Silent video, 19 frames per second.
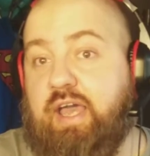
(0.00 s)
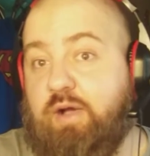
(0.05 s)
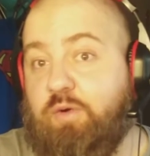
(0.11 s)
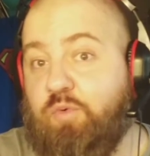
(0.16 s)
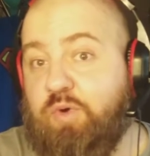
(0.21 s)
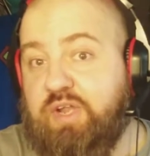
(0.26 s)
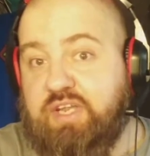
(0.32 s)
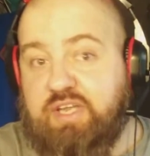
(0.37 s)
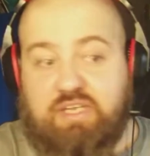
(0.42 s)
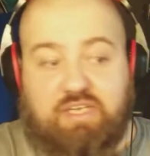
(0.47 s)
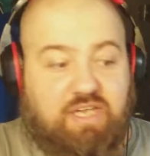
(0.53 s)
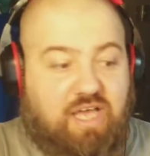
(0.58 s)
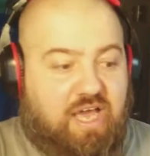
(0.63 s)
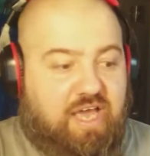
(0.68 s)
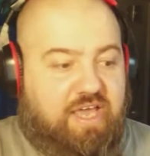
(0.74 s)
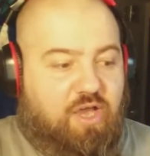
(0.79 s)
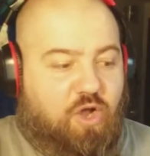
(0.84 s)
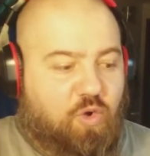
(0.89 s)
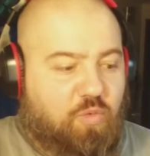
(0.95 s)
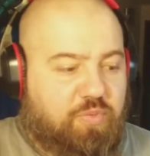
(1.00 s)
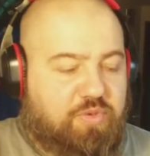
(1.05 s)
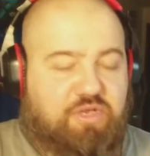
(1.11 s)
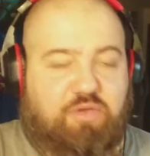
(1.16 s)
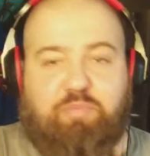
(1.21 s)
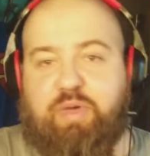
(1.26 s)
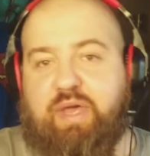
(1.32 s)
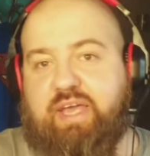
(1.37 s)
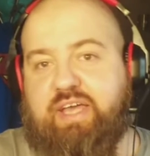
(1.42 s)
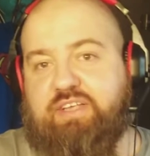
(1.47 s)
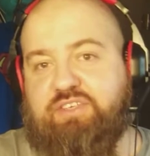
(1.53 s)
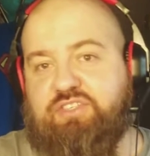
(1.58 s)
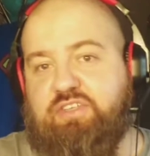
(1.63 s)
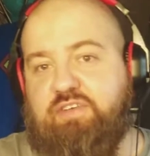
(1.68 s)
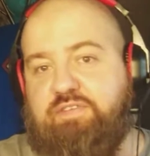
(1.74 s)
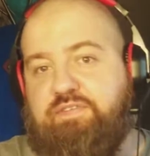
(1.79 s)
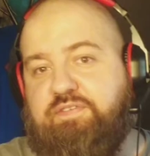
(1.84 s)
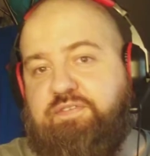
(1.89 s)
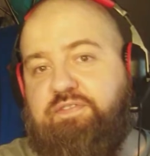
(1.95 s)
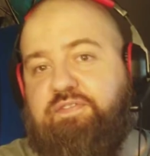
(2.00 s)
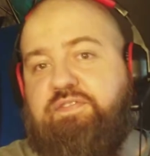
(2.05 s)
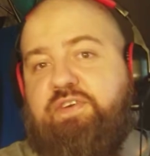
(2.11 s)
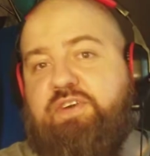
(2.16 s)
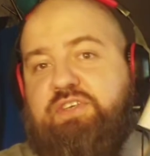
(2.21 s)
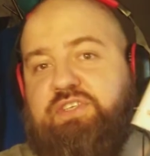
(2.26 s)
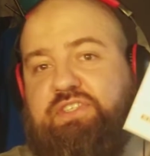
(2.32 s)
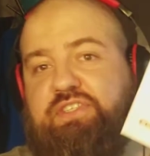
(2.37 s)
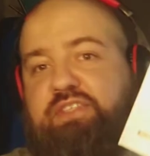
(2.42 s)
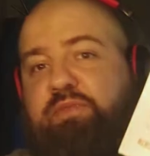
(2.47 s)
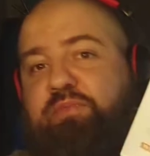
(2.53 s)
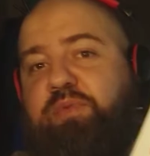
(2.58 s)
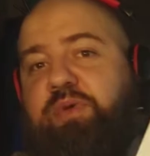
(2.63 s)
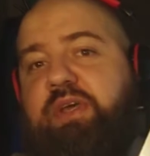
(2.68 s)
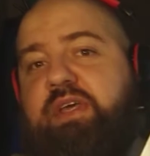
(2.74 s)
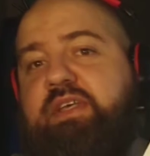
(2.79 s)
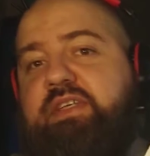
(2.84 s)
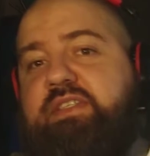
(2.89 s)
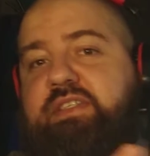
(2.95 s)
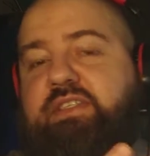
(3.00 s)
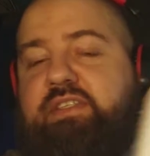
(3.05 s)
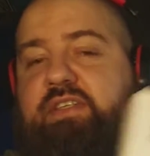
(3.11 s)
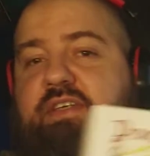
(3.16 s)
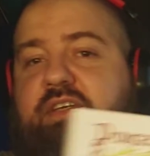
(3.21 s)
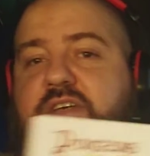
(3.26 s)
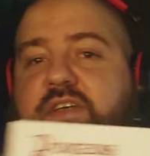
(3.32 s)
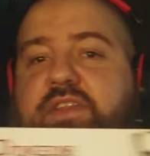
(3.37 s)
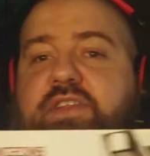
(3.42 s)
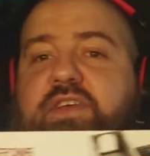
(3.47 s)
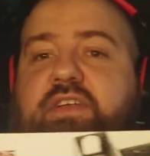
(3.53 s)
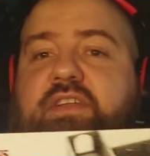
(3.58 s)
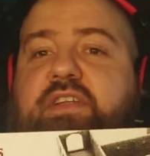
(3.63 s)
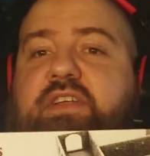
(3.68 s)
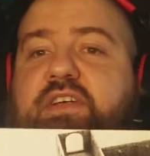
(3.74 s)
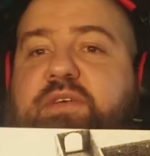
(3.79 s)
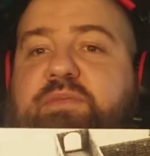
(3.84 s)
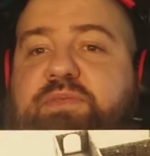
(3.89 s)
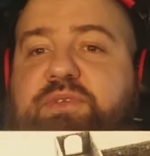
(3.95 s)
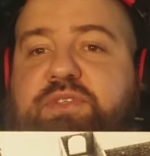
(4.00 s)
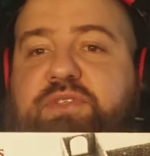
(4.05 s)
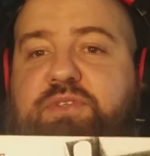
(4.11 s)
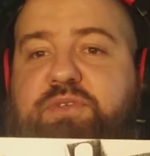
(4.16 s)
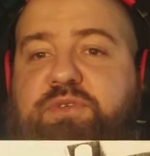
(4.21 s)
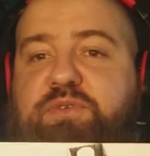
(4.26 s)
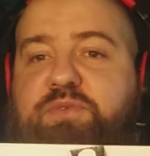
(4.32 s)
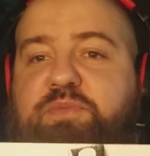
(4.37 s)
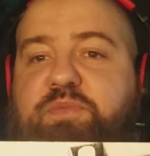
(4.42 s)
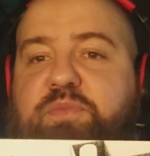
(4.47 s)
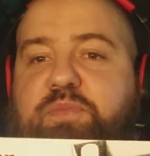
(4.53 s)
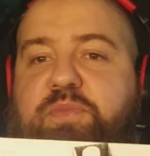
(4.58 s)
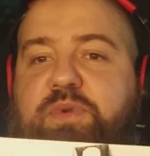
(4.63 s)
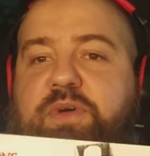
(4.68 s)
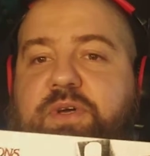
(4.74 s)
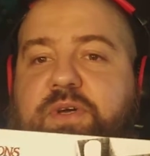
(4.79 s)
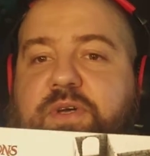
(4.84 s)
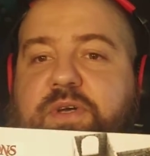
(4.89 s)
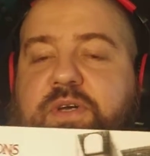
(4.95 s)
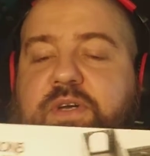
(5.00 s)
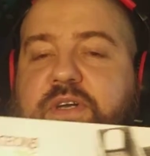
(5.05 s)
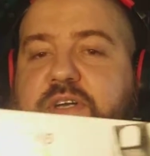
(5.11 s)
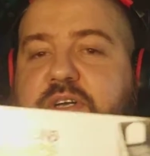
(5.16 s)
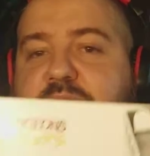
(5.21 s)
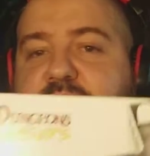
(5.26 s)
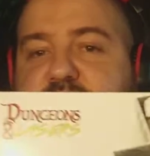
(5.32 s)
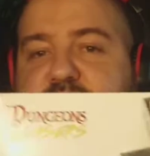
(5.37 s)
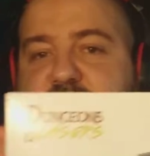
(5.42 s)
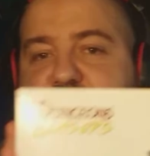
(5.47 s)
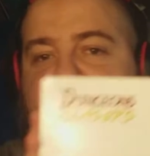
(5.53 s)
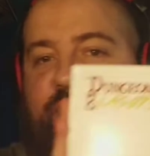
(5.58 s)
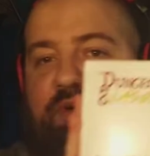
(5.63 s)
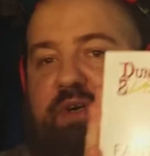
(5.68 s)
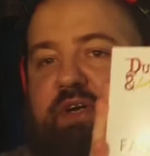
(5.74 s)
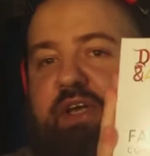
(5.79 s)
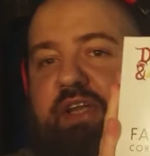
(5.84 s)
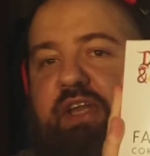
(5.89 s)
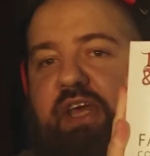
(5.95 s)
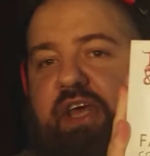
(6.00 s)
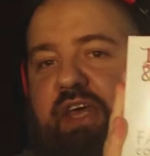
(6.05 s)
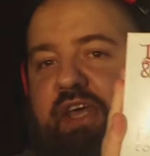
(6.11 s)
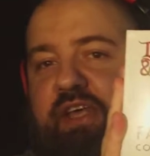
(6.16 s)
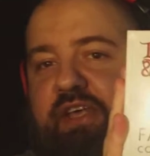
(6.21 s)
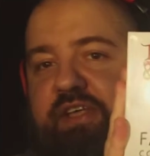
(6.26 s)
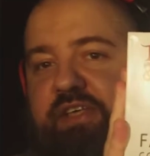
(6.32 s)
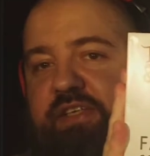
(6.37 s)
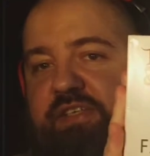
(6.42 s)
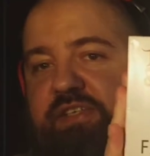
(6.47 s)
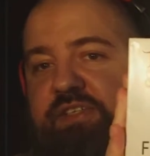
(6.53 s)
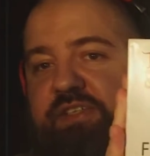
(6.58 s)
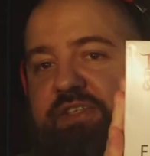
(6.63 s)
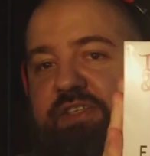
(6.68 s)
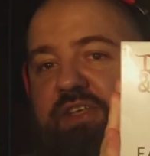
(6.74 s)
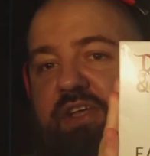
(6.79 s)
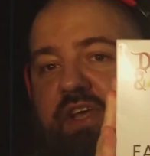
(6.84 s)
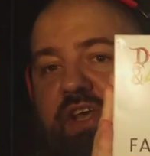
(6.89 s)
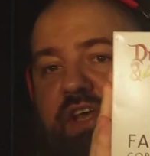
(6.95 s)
when I open the package, the biggest thing that comes to mind is